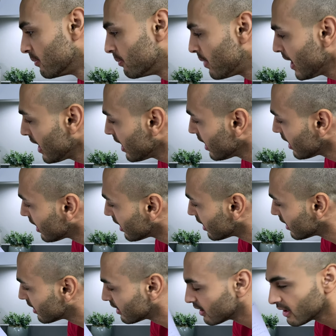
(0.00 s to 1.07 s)
B.
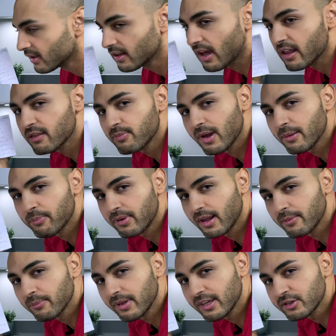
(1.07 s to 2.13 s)
That's my
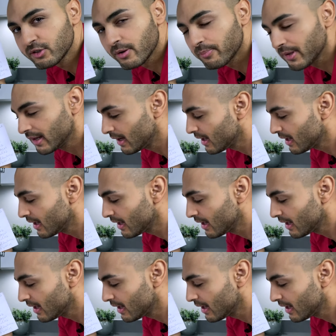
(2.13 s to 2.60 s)
plan B shopping